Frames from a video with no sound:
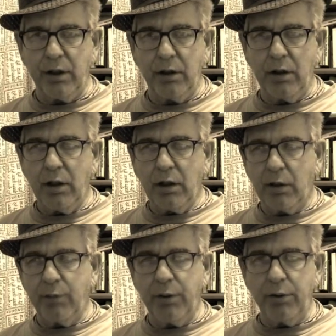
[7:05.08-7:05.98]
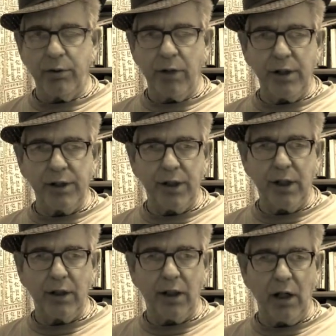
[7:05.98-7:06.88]
the computerized
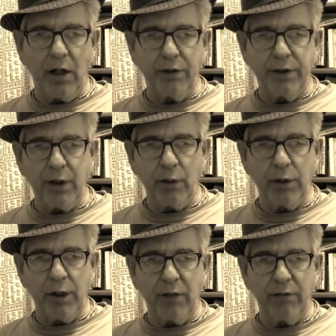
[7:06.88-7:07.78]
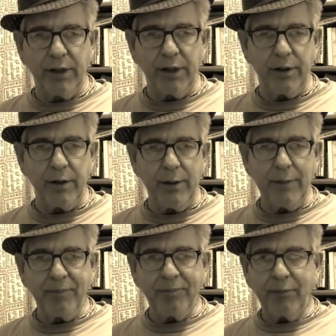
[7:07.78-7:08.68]
head count that they would have later.
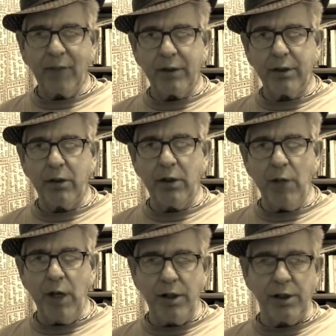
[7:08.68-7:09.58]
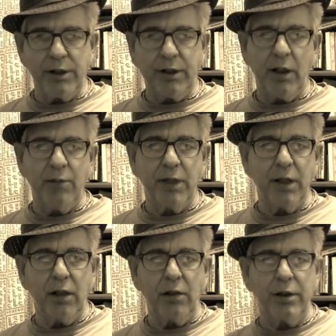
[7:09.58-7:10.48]
So he managed to escape
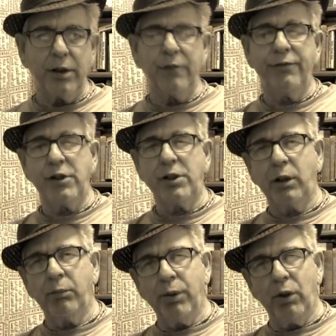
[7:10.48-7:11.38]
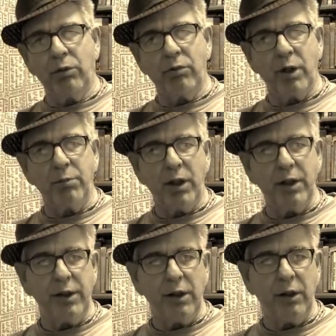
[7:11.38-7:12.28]
to England on a fishing boat run
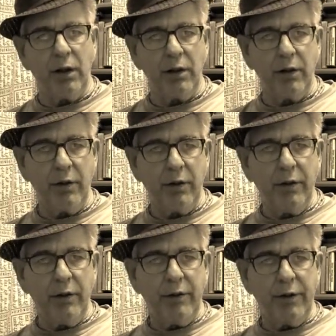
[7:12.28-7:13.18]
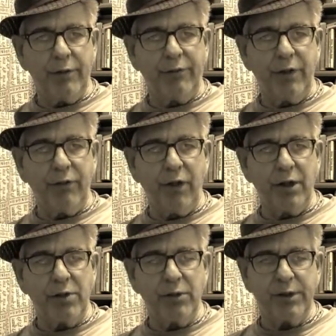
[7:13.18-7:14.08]
by the Free
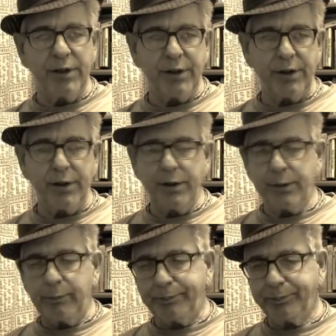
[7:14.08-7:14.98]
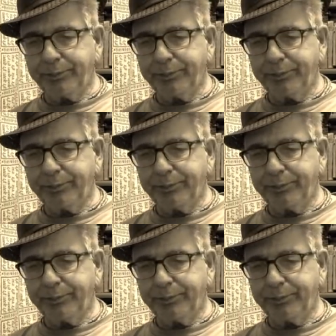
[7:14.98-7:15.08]
French Resistance,